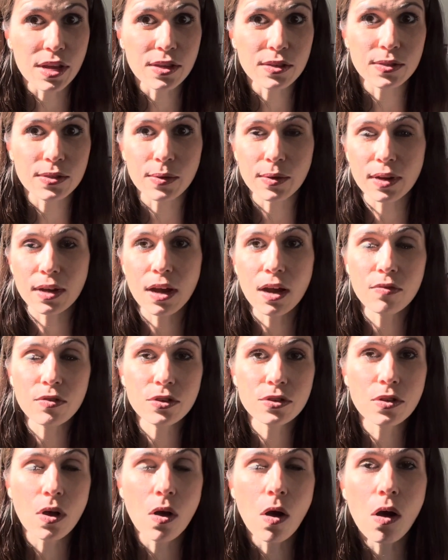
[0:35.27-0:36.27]
So it
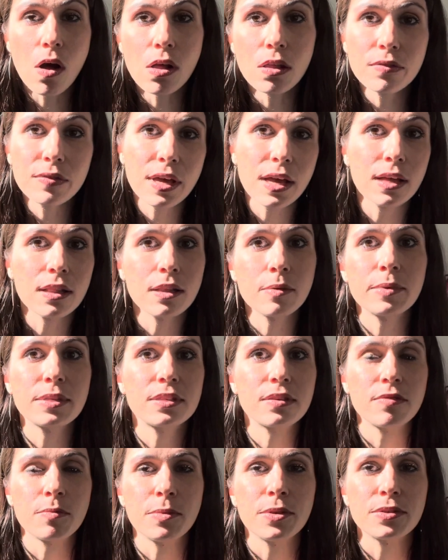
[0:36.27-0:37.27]
covers all of the elements
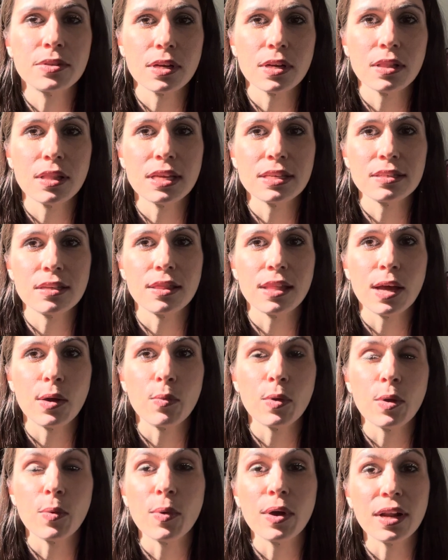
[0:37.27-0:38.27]
of the music lesson that
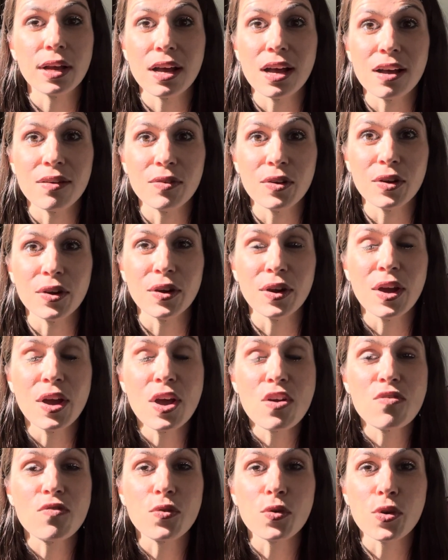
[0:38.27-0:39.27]
we want to cover
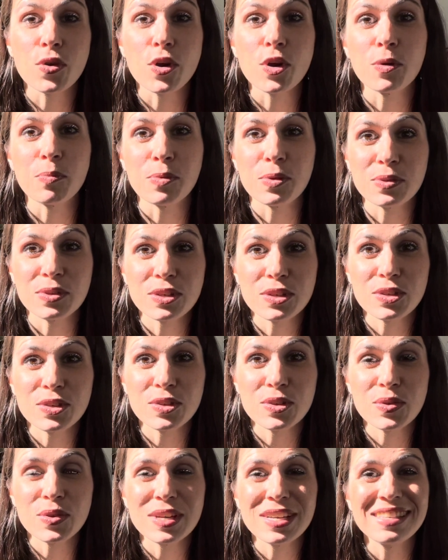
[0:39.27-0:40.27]
for our music
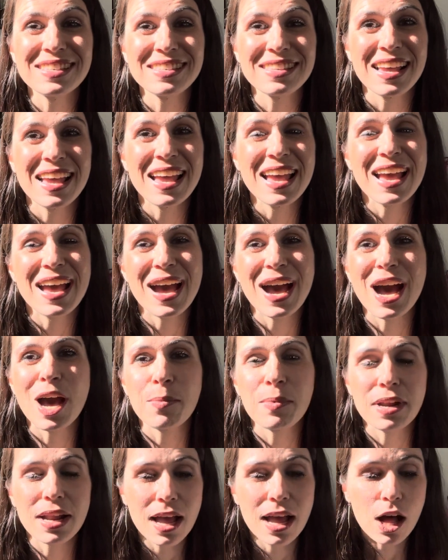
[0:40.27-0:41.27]
students.
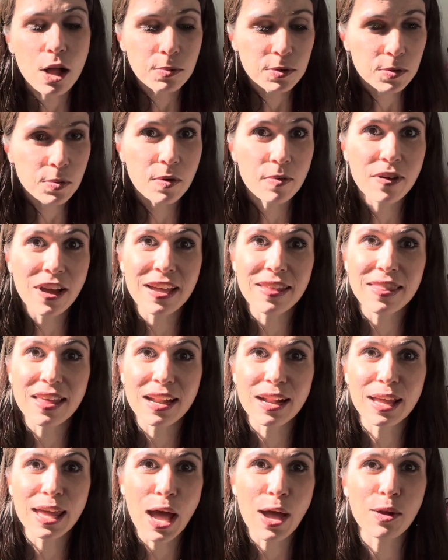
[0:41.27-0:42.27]
And it helps provide that
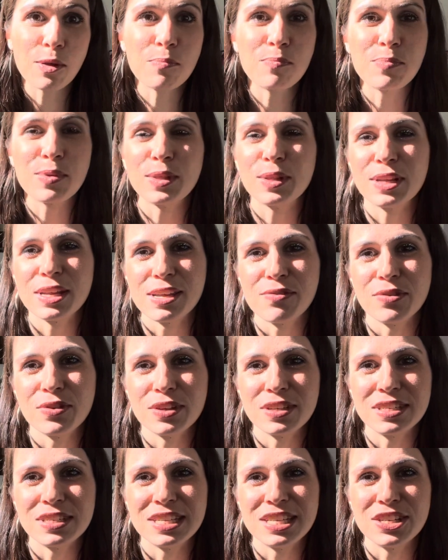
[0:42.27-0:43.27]
accountability for
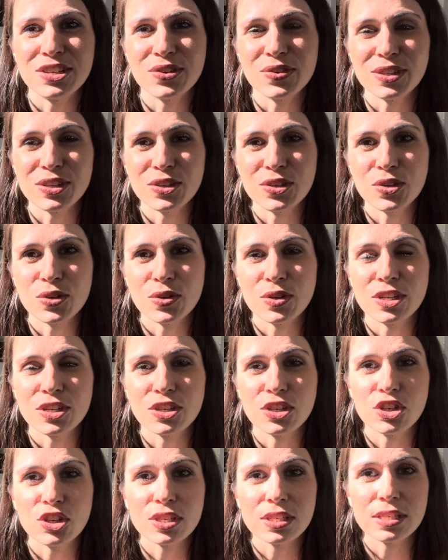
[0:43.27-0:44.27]
the teacher and the student to
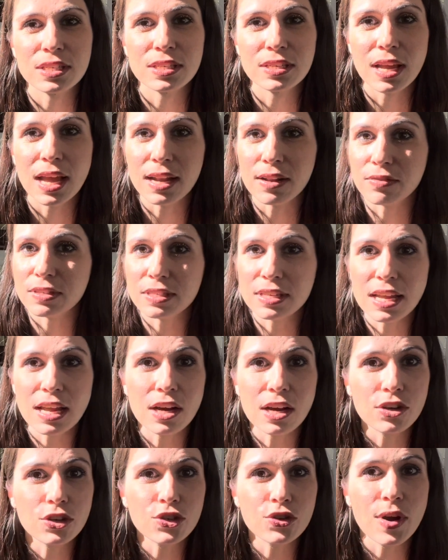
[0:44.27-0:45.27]
just kind of stay
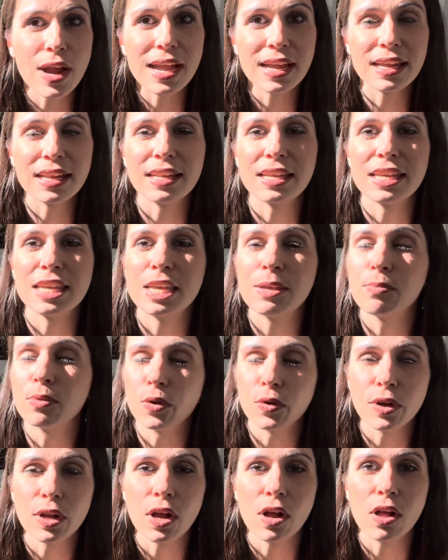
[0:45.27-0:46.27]
on track and keep
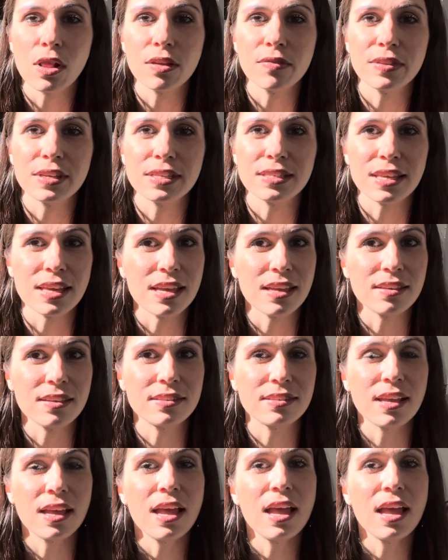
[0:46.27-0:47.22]
learning all of these things.